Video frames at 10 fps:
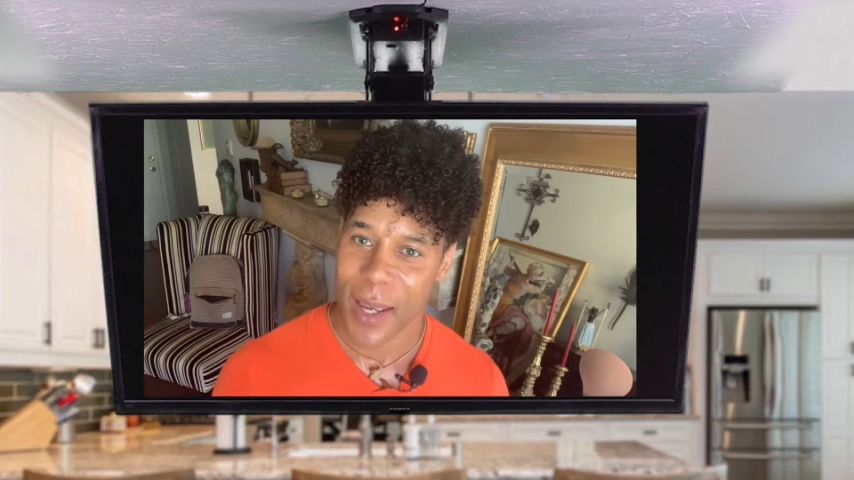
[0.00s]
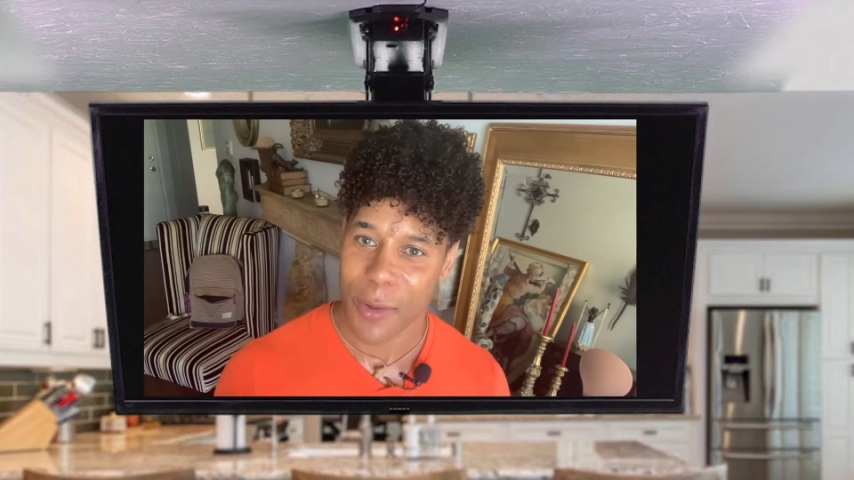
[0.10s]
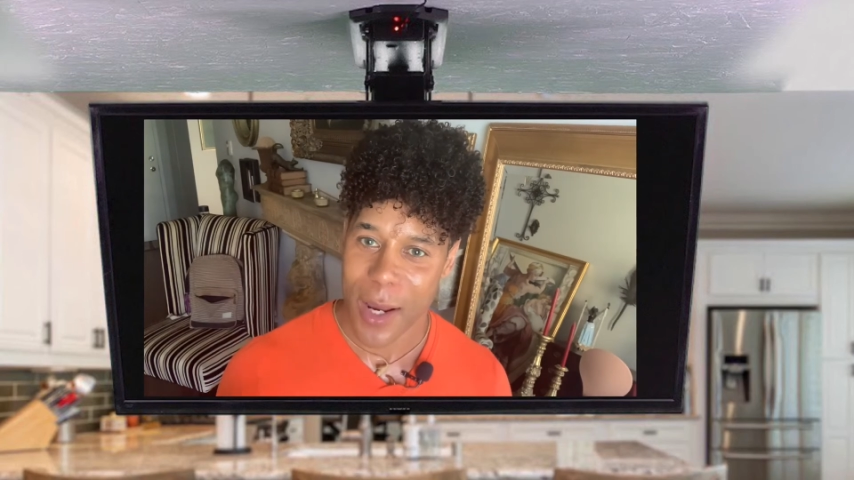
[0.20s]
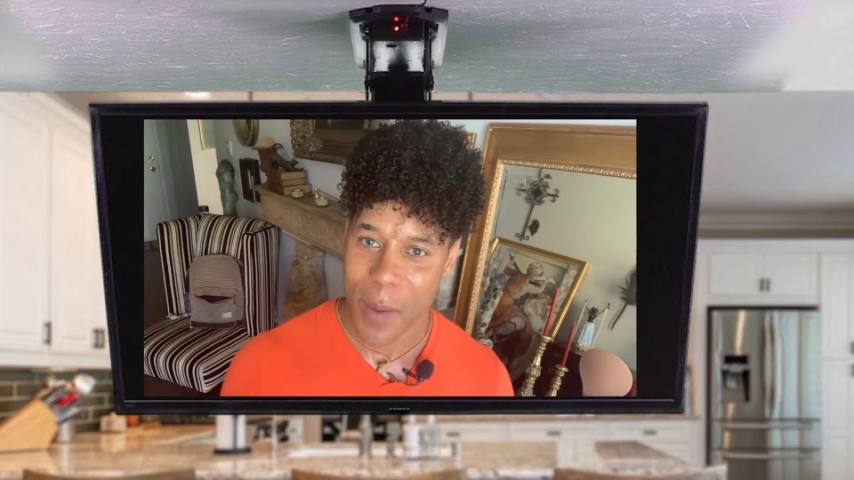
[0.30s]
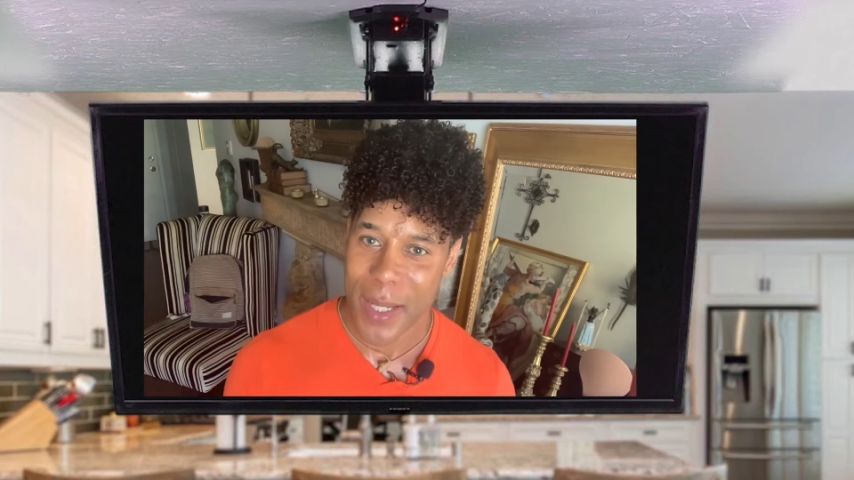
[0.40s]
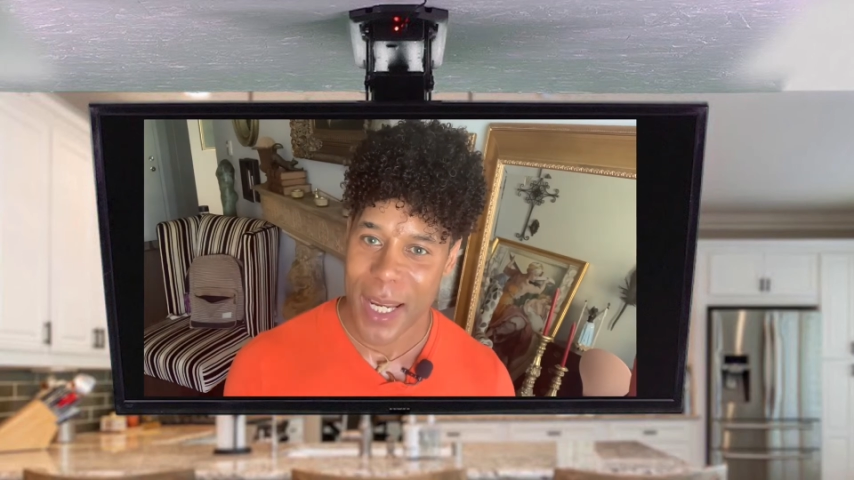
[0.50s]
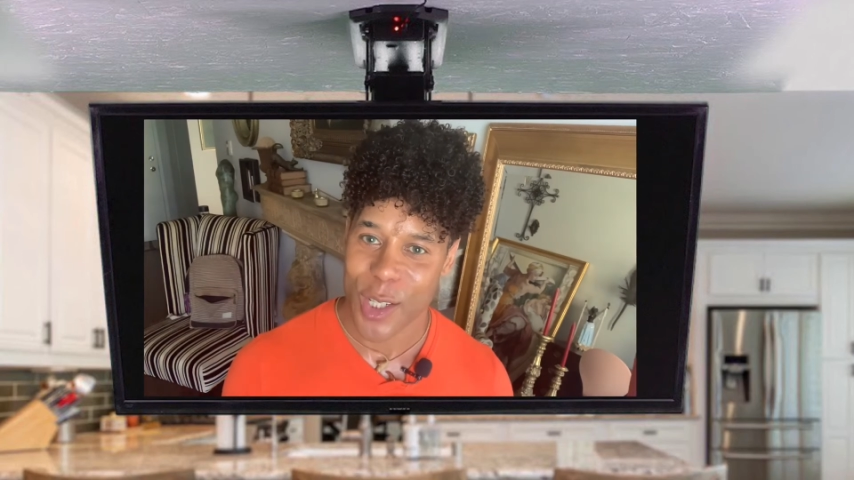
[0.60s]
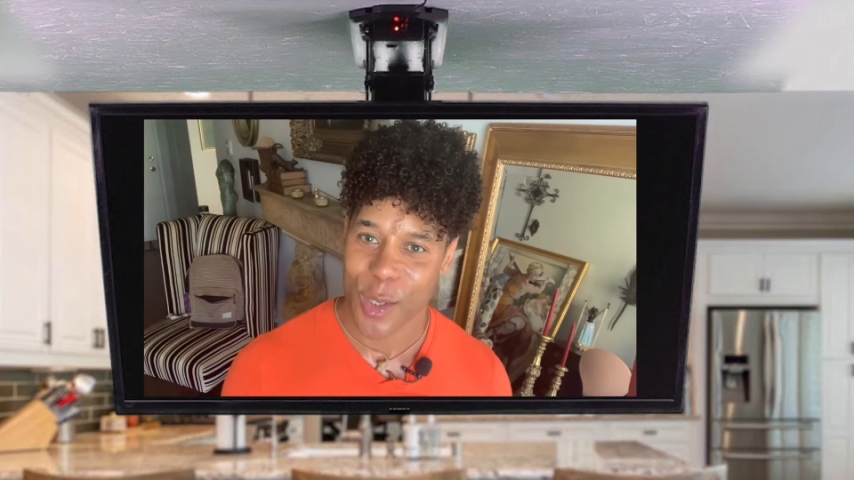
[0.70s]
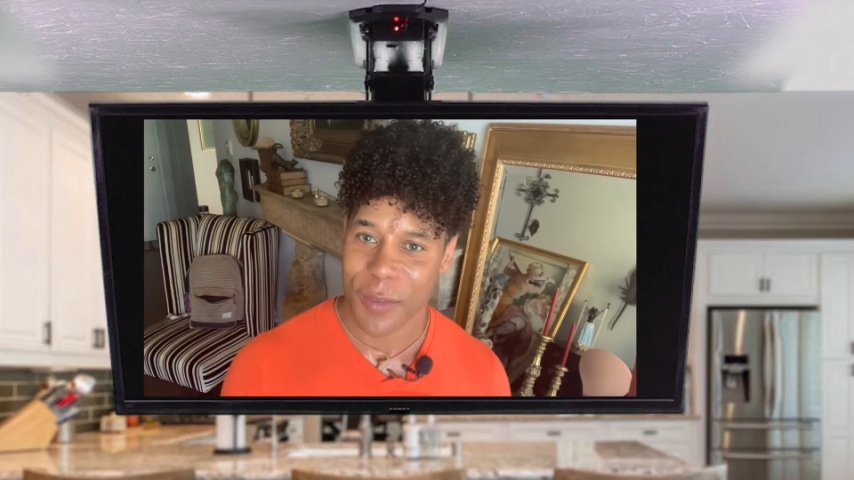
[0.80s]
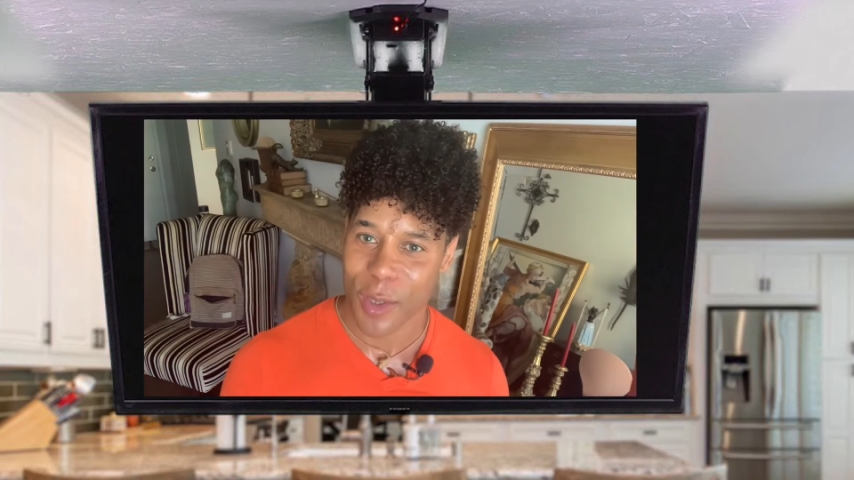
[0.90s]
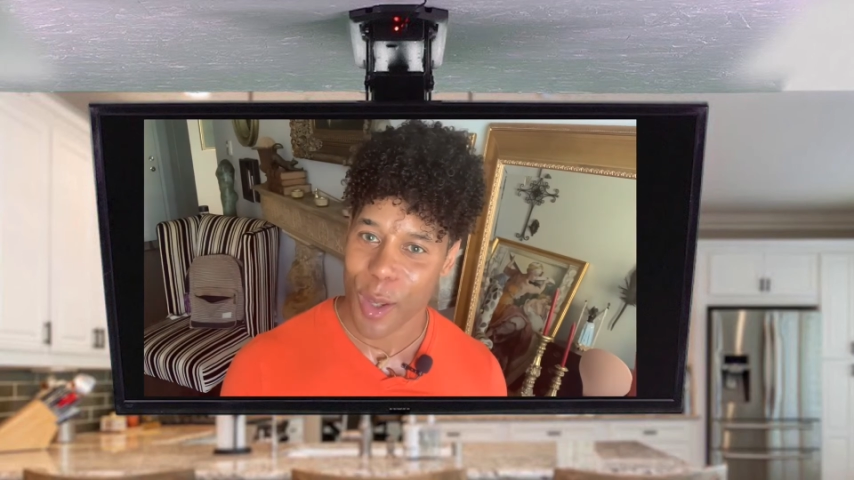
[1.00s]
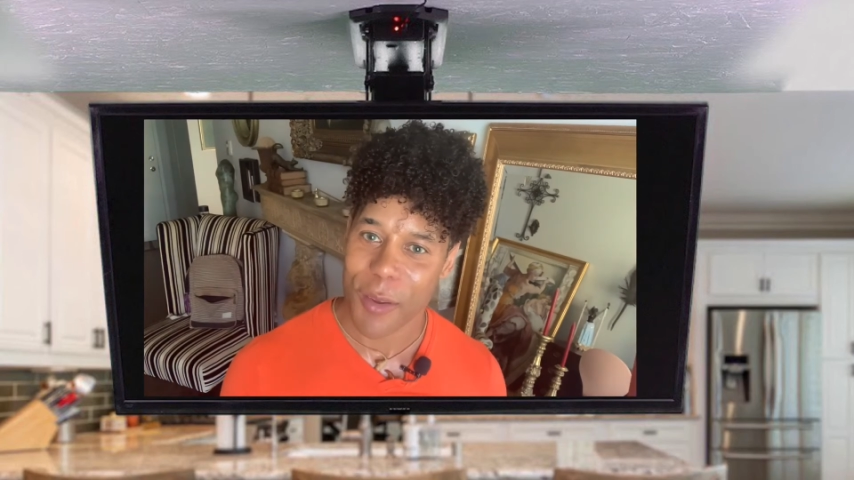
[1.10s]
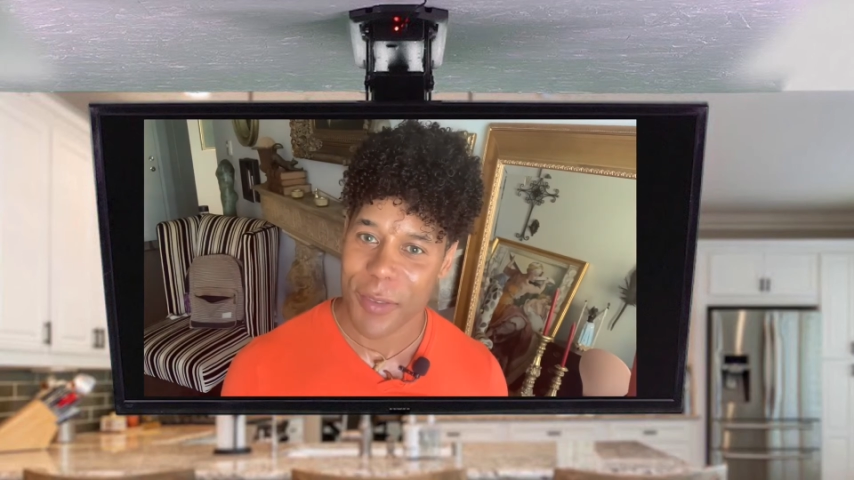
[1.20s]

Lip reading: a recommendation of another